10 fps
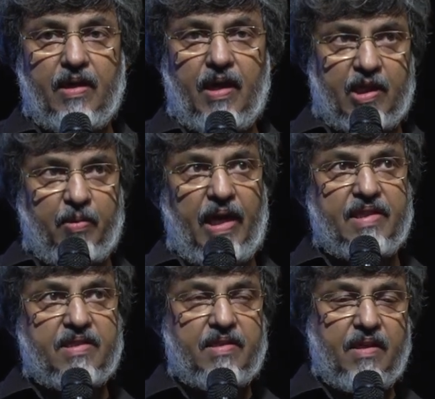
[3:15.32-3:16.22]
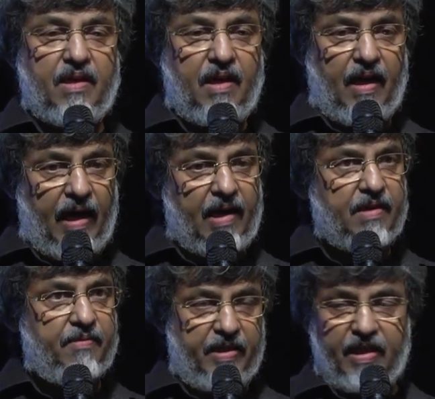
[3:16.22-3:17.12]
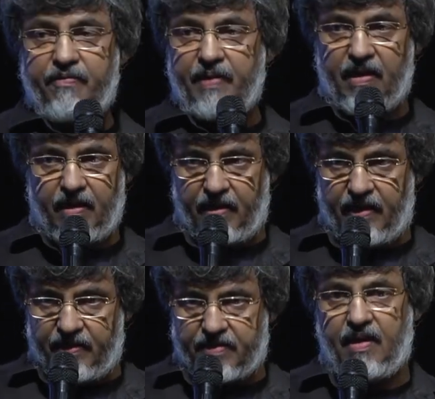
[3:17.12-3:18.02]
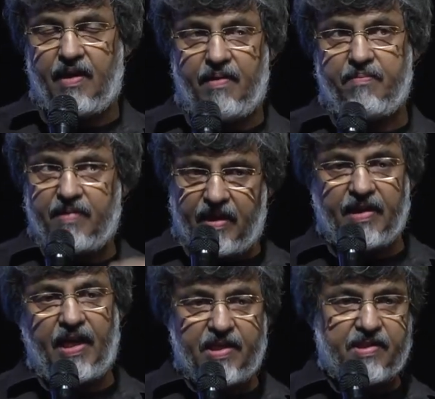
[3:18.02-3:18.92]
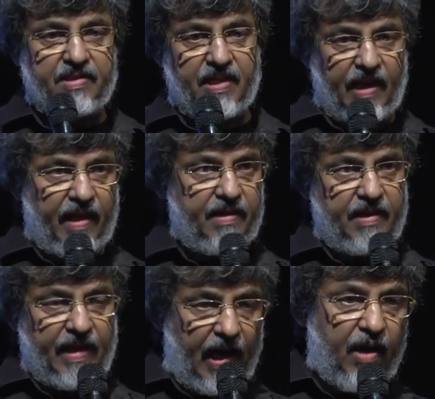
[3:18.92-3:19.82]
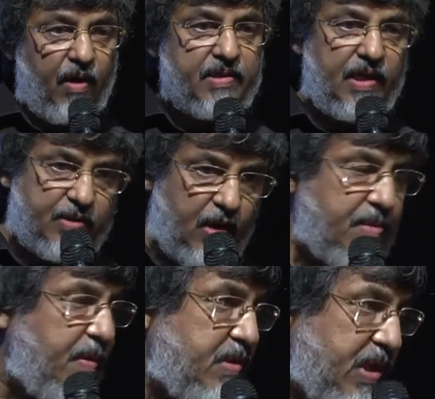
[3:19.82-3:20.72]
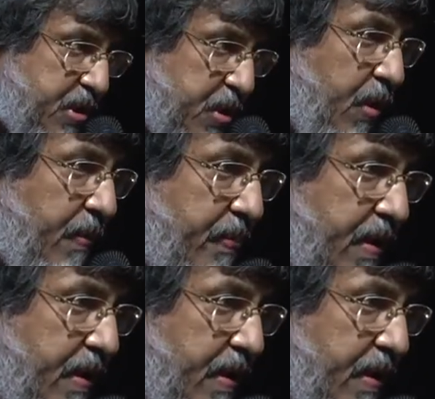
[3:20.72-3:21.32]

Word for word: Advait and Veer will in, uh, engage in a, dialogue. They'll talk about the show.